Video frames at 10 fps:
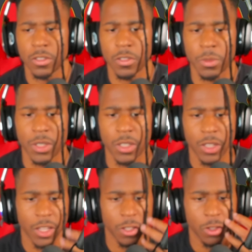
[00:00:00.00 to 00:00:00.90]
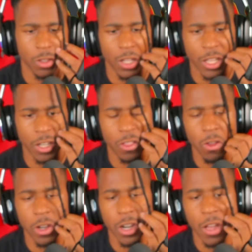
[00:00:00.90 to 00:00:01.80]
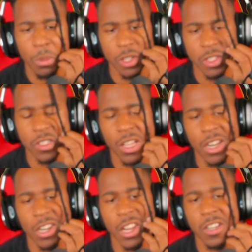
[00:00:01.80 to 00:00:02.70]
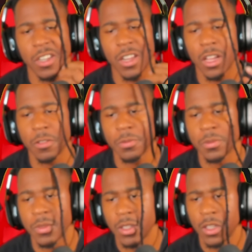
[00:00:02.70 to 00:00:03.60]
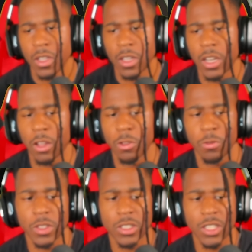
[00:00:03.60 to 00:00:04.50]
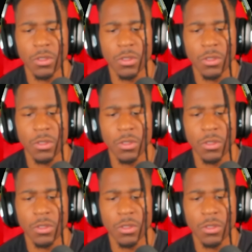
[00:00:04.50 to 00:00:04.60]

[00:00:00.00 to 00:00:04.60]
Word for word: I mean, he, he landed 39 punches out of 99, and I threw 57,